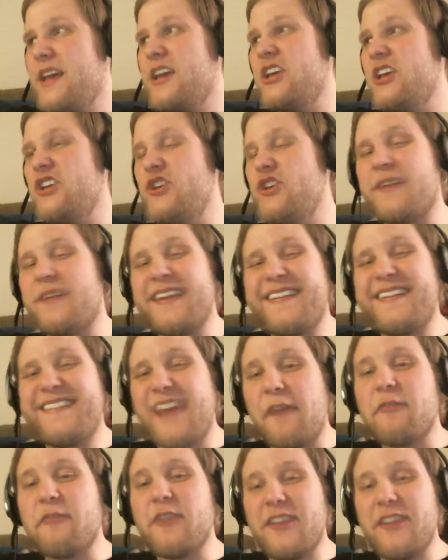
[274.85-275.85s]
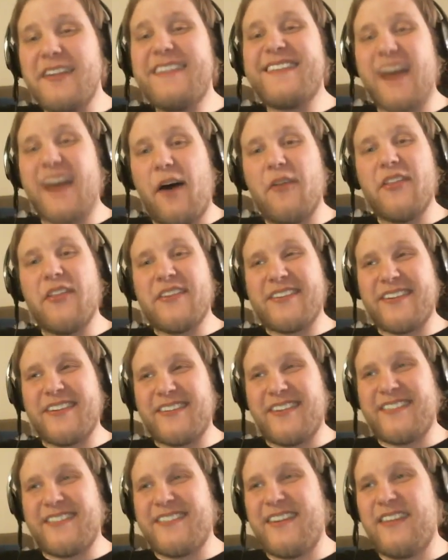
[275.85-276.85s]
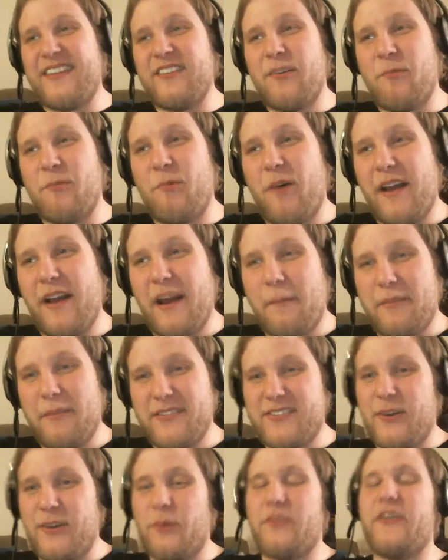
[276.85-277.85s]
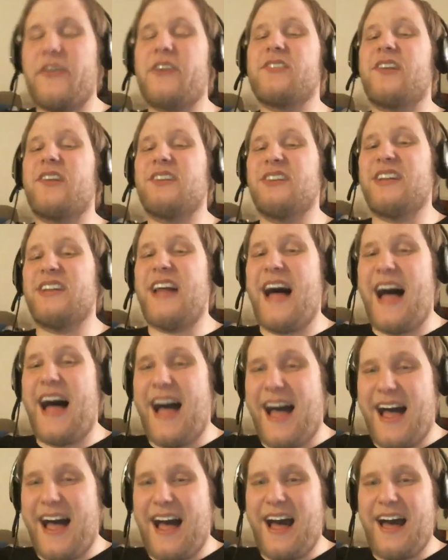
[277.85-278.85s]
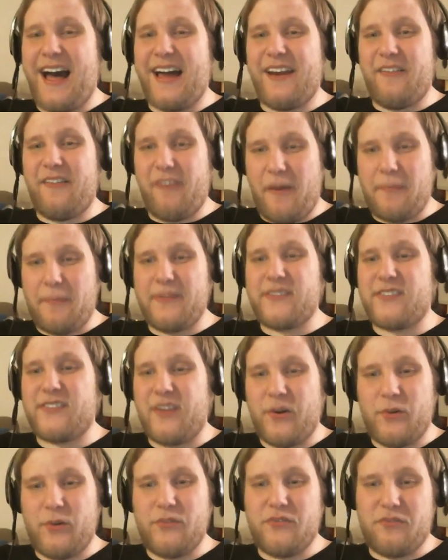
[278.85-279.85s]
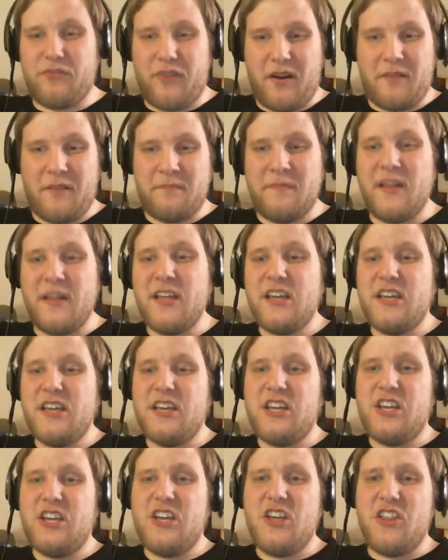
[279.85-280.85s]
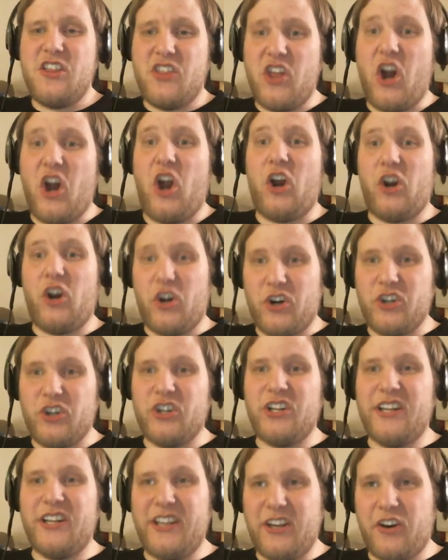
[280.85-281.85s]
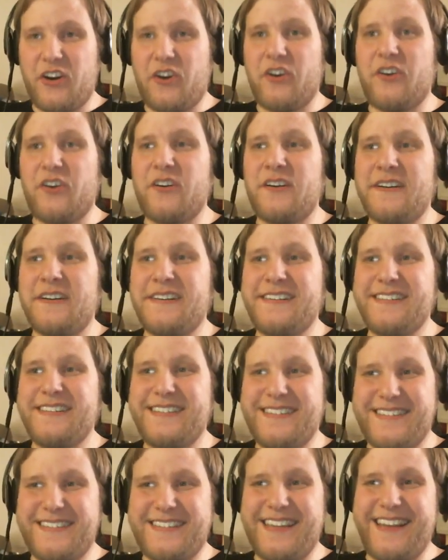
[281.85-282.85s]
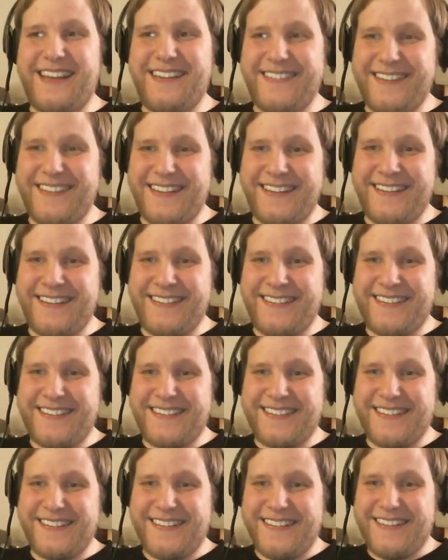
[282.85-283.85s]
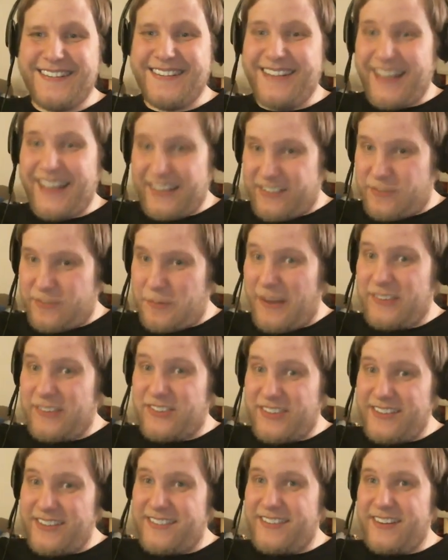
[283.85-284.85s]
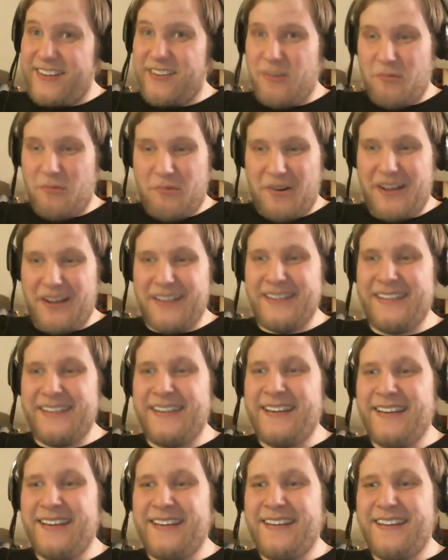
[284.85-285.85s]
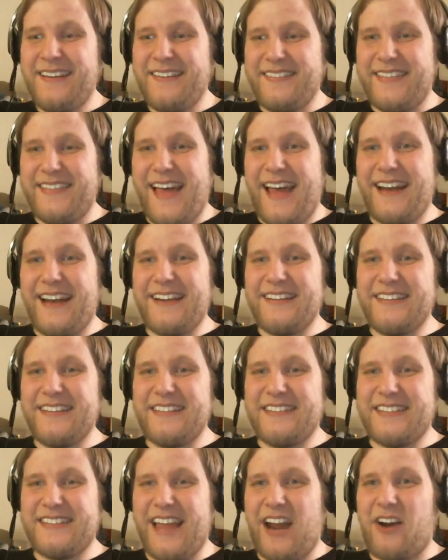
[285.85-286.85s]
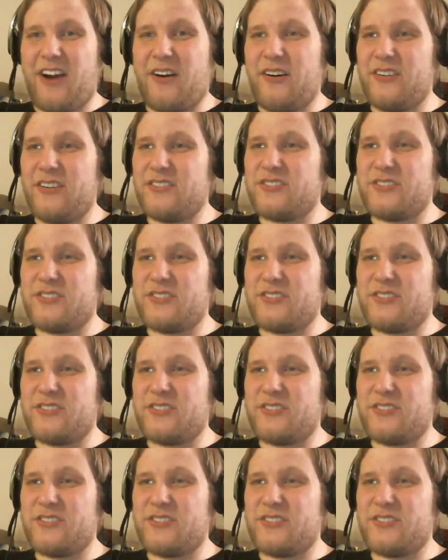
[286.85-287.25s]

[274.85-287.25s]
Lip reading: you can definitely tell this is a season 1 episode. There's a lot of episodes from the earlier seasons, especially season 1, that are